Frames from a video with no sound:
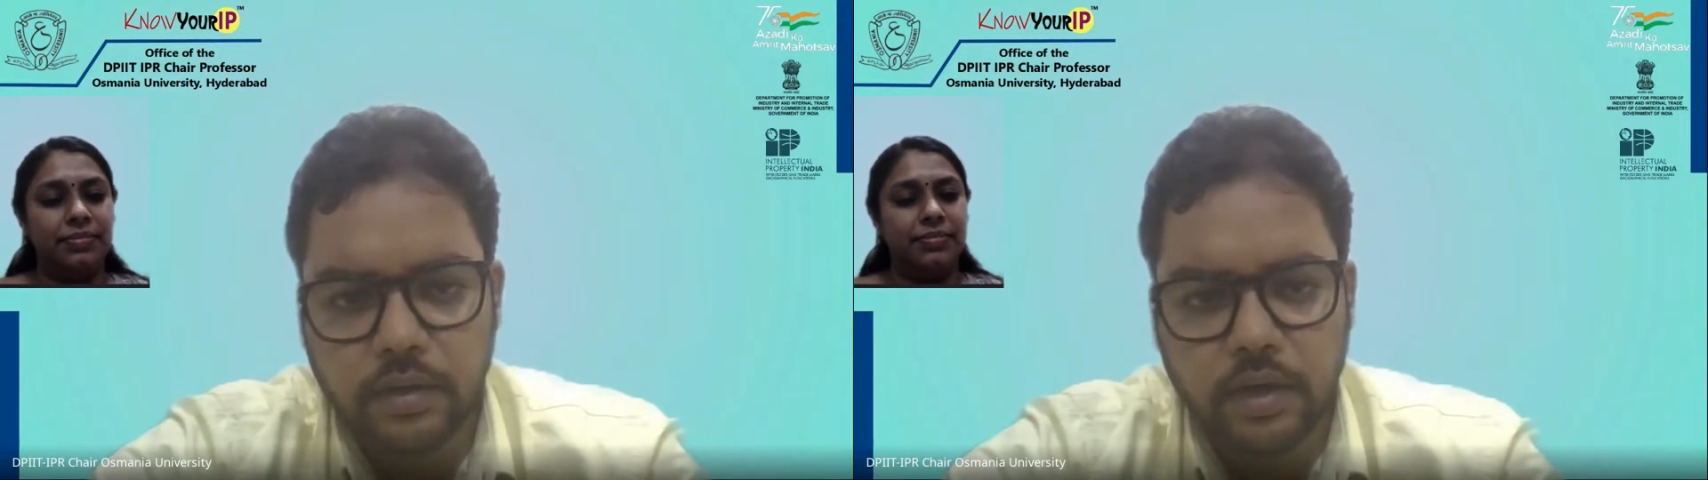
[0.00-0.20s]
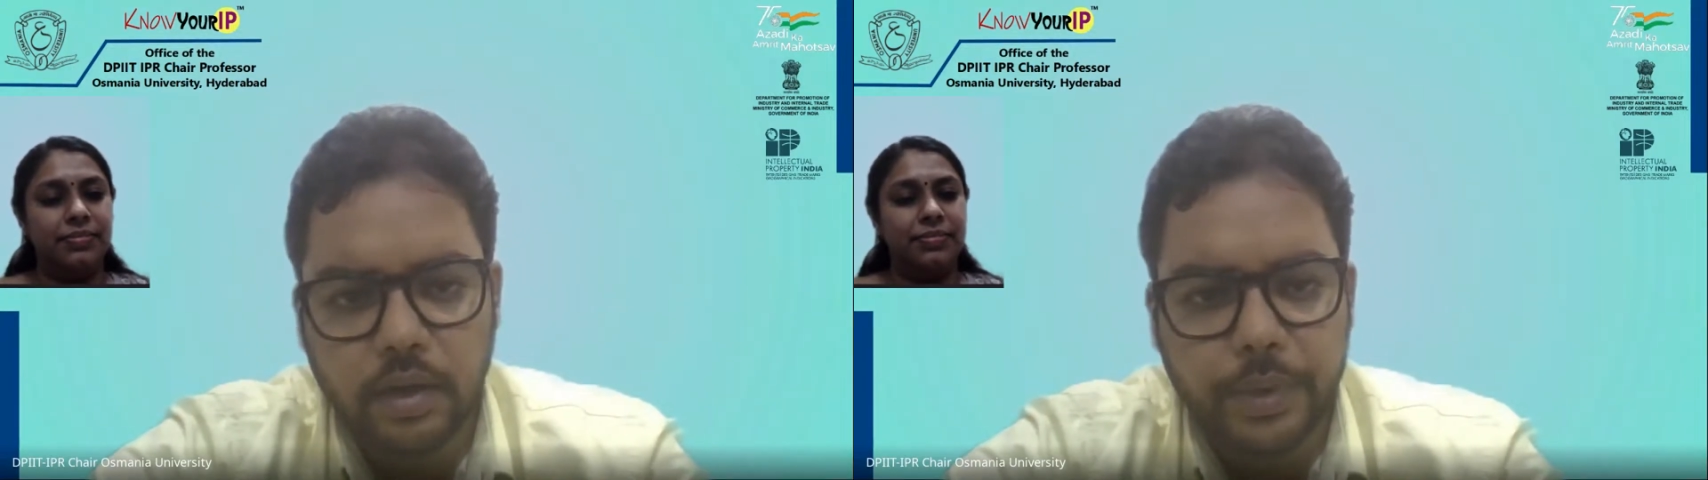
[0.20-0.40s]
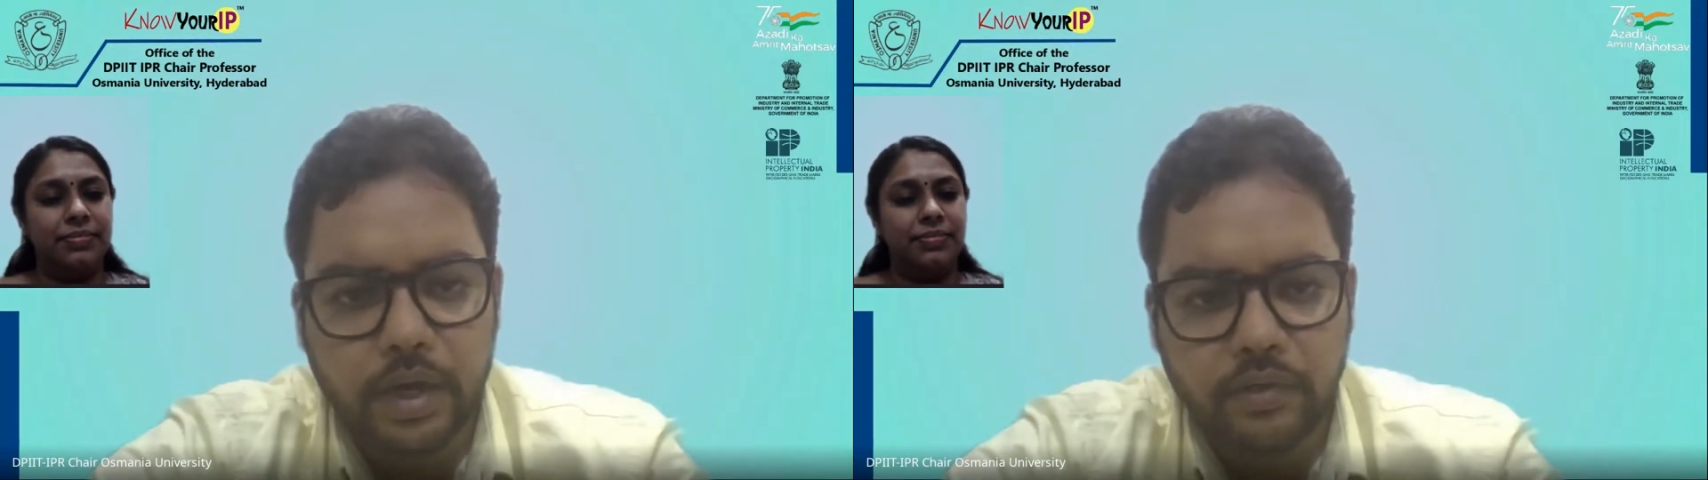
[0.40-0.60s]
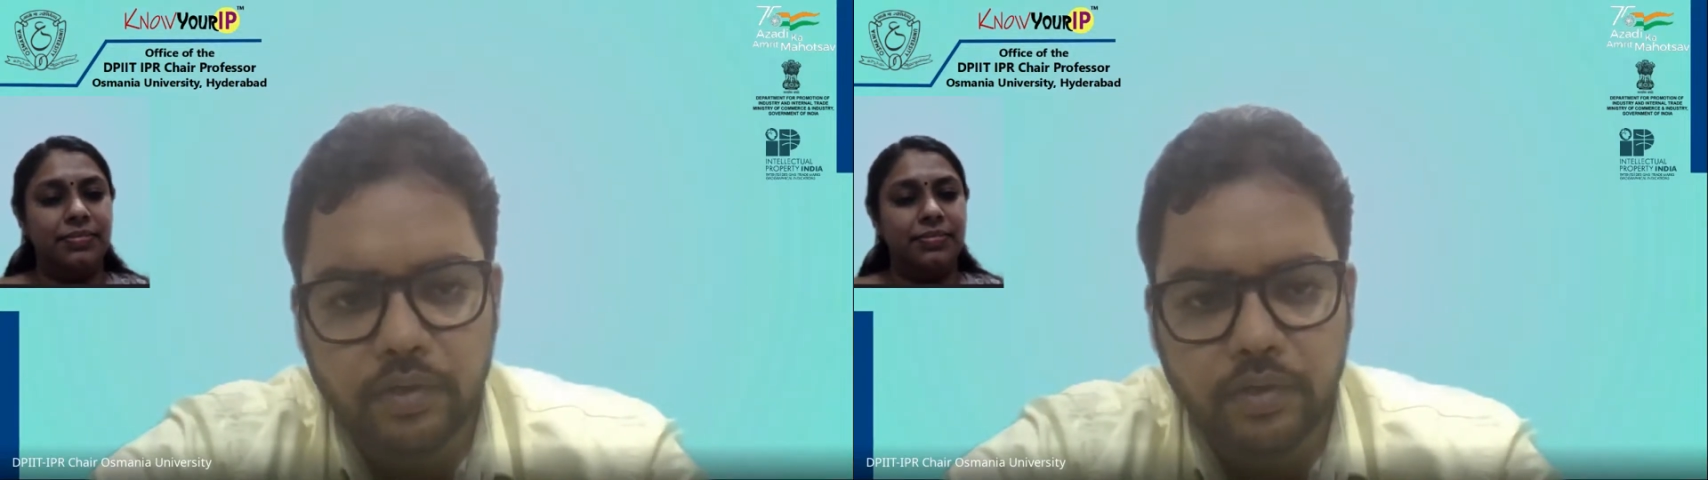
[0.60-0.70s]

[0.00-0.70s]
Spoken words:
Apart